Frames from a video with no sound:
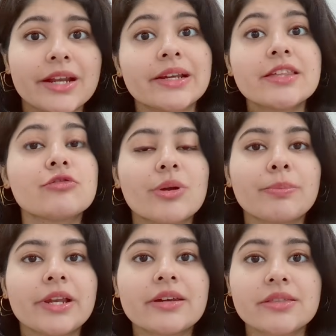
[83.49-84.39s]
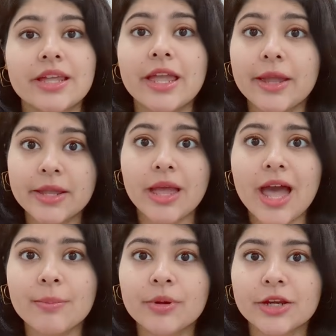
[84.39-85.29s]
At least Replit's AI
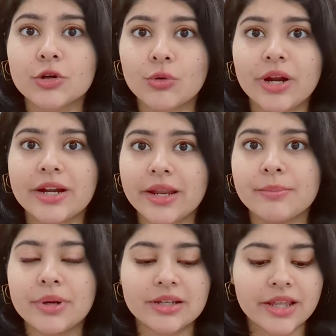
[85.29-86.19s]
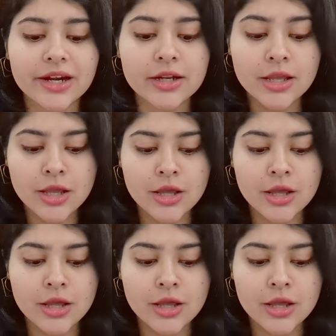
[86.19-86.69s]
app can go ahead and build that.